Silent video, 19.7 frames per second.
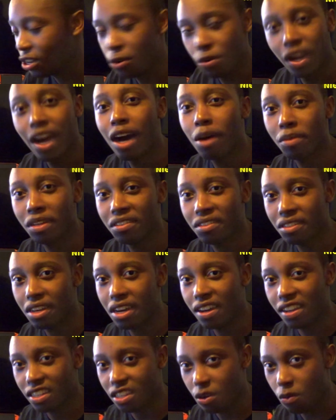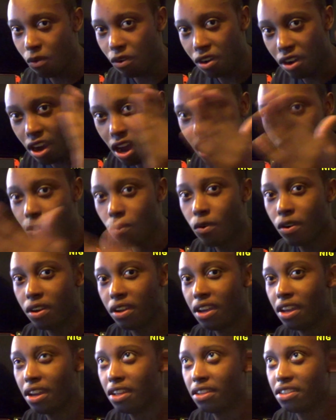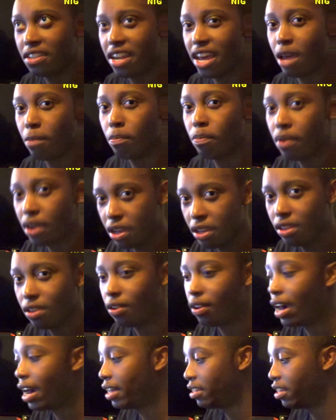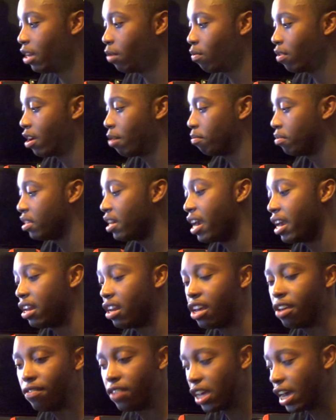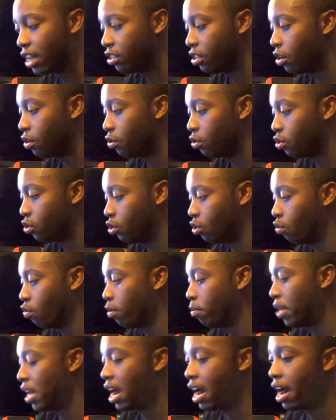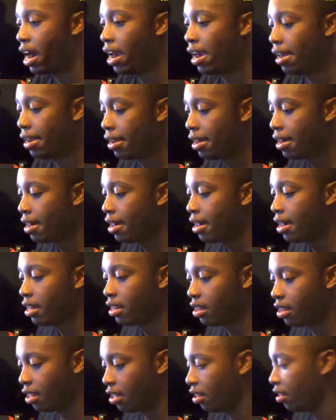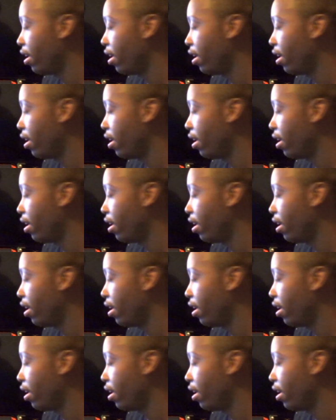Konami sucks, and we're not going to get into that, but you guys get what I'm saying if you guys know the story behind the